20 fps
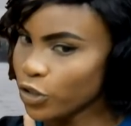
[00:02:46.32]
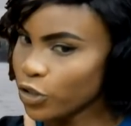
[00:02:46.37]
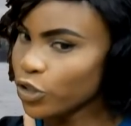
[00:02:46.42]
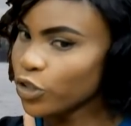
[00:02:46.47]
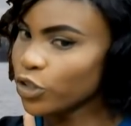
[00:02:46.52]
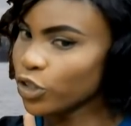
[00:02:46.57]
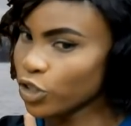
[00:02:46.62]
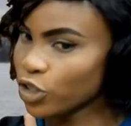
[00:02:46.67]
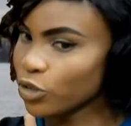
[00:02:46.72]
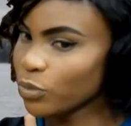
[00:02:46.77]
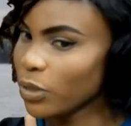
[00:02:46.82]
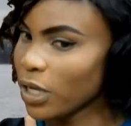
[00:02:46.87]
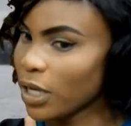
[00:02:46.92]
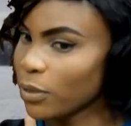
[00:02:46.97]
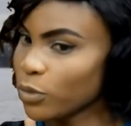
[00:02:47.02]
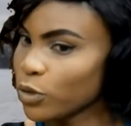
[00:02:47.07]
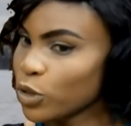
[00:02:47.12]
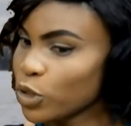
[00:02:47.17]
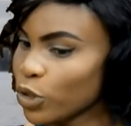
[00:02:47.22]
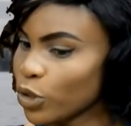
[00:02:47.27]
you should be
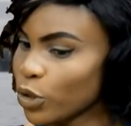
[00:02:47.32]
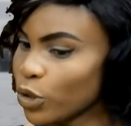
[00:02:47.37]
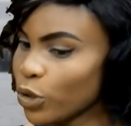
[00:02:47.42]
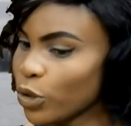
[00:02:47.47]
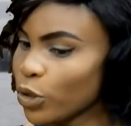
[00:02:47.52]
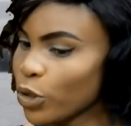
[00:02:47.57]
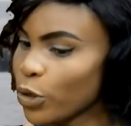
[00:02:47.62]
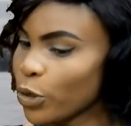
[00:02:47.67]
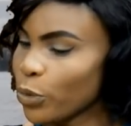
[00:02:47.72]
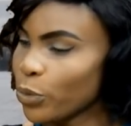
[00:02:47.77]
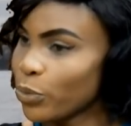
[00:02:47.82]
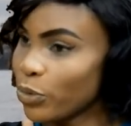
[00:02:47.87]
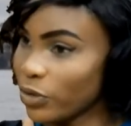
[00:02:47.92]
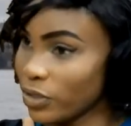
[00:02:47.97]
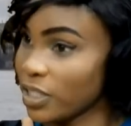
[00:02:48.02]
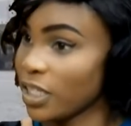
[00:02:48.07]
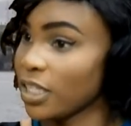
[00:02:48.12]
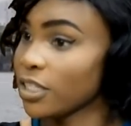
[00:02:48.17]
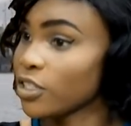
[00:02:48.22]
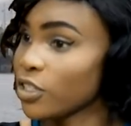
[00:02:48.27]
able to
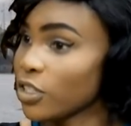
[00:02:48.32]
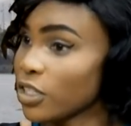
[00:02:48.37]
present